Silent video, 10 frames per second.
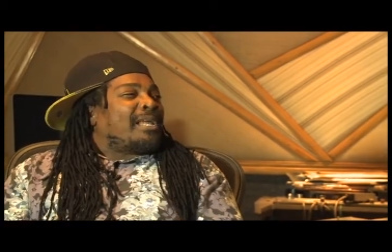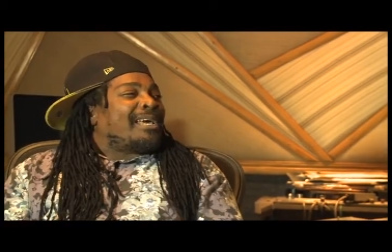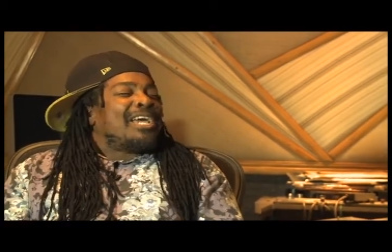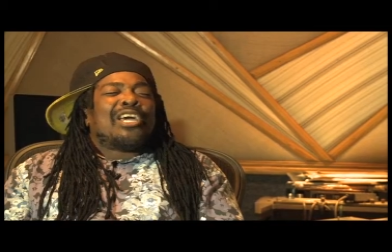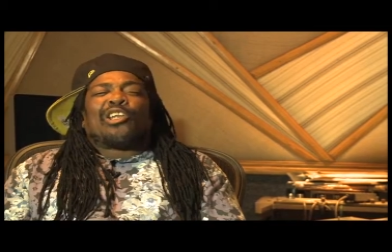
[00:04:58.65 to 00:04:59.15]

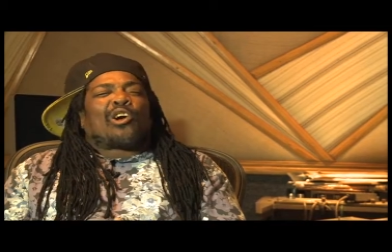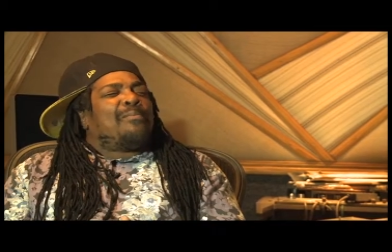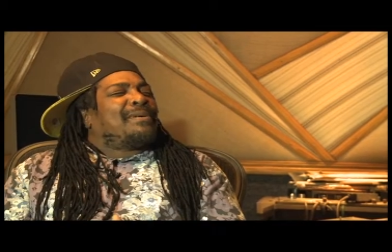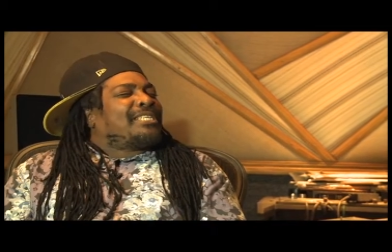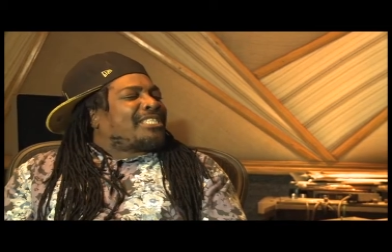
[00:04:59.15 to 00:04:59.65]
the
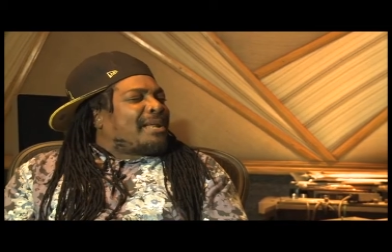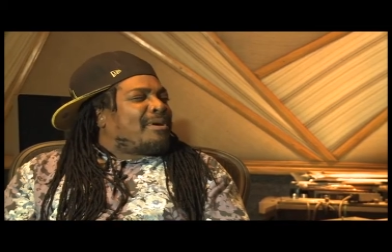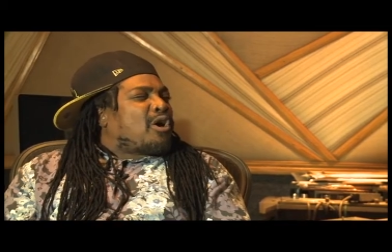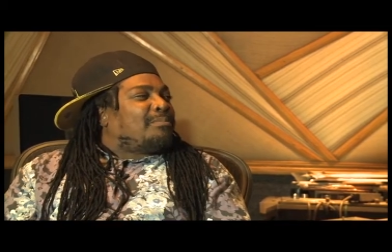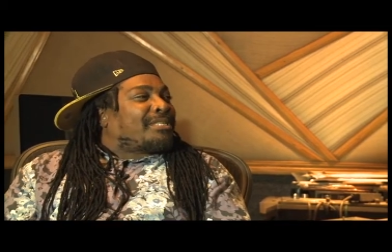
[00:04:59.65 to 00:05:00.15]
competition
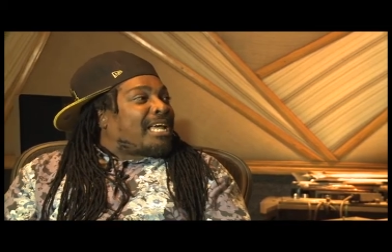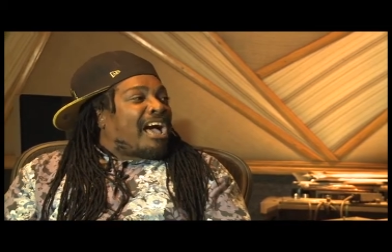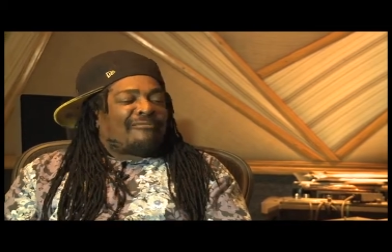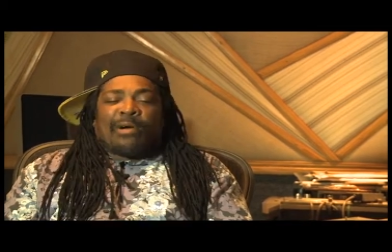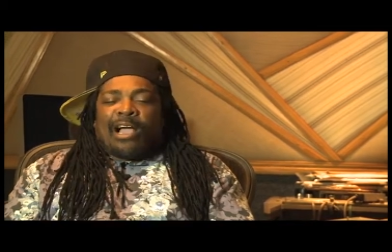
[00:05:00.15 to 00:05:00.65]
becomes
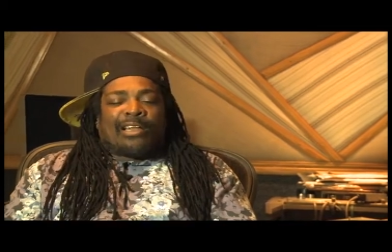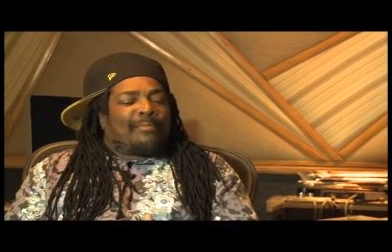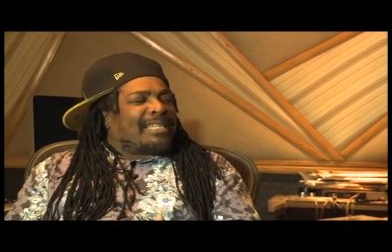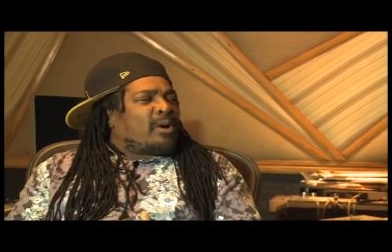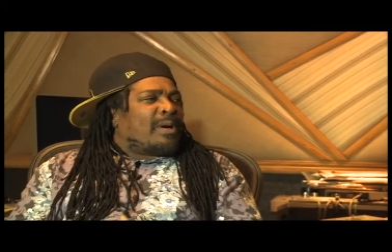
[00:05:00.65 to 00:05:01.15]
soft because no
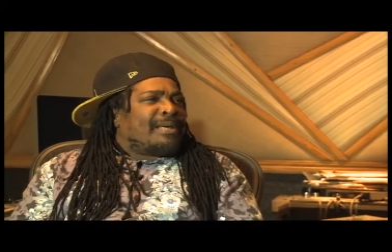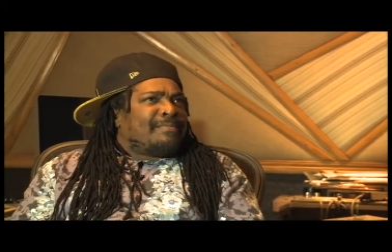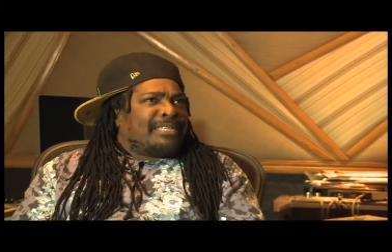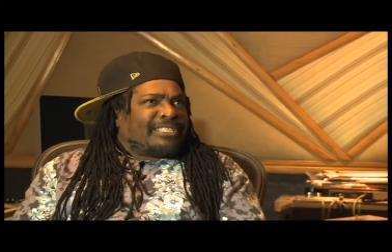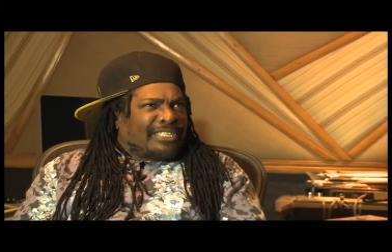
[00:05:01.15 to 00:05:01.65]
matter where the
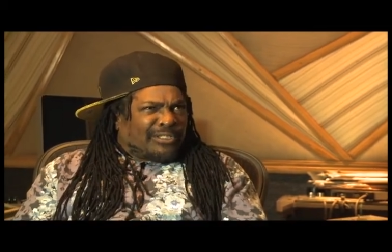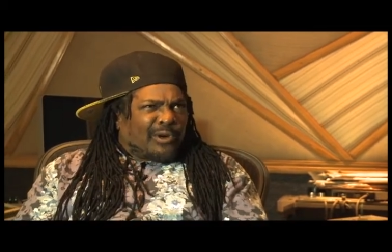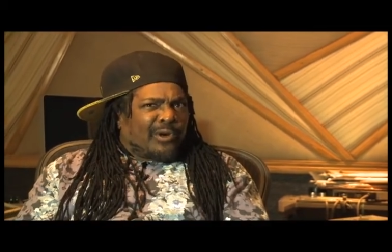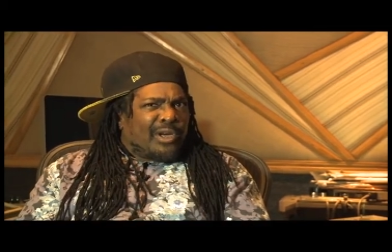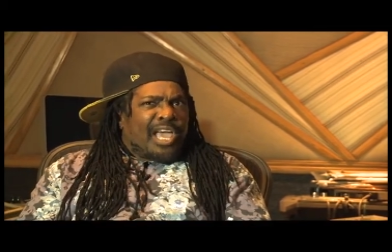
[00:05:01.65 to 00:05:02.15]
business
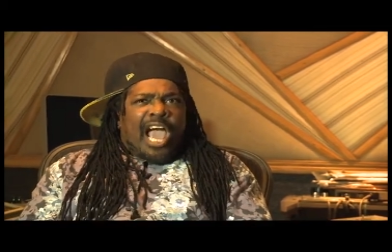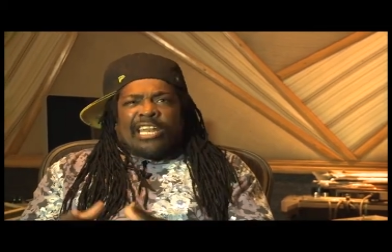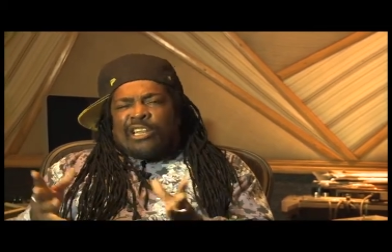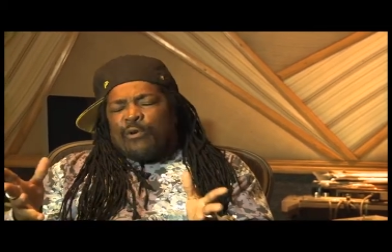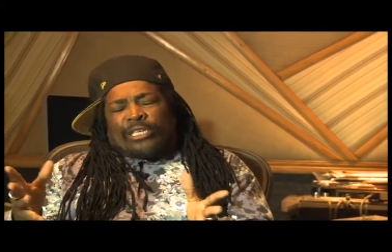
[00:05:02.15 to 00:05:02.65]
go
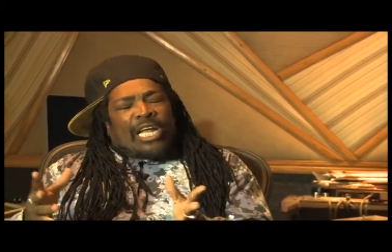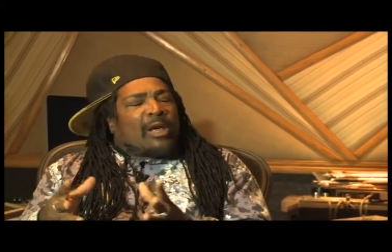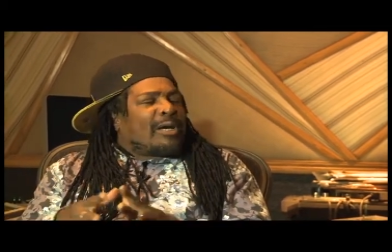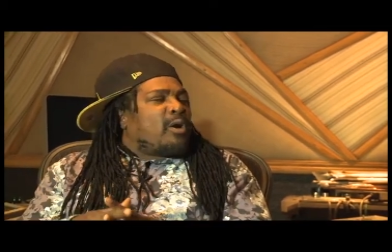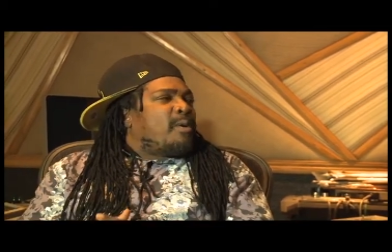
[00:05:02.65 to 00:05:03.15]
and the direction
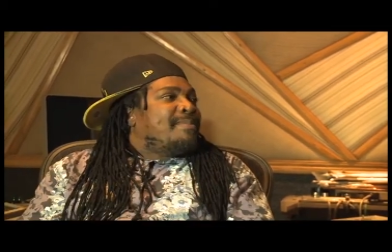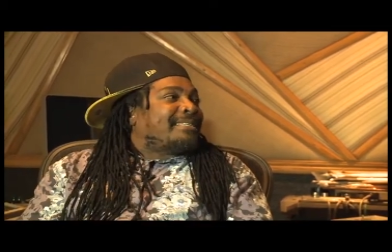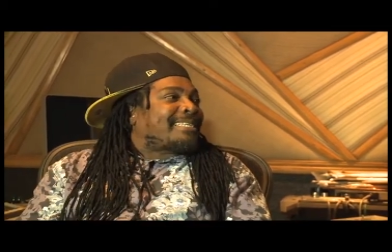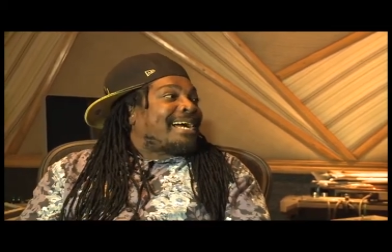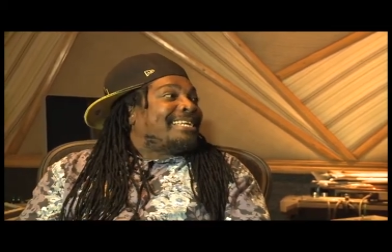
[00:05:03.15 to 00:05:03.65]
it go, we
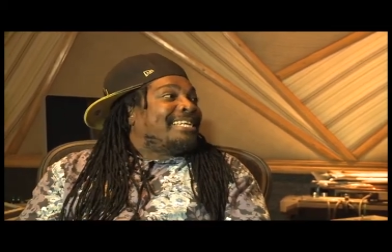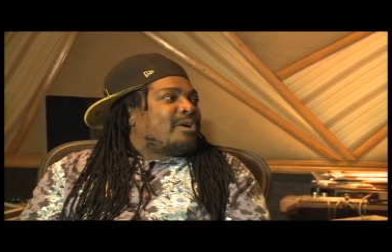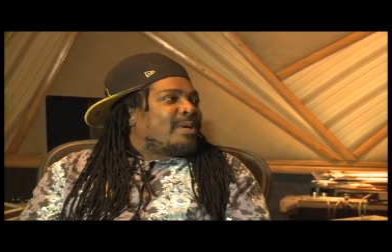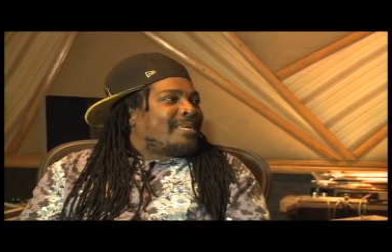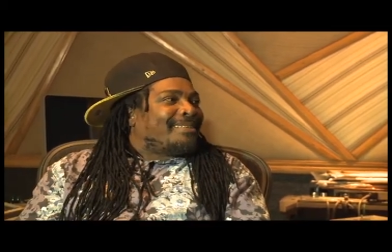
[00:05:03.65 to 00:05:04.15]
basically
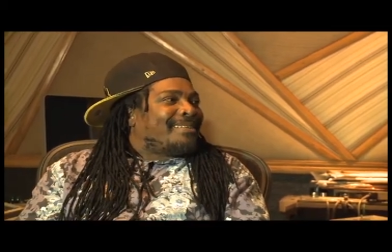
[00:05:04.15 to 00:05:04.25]
deal with it.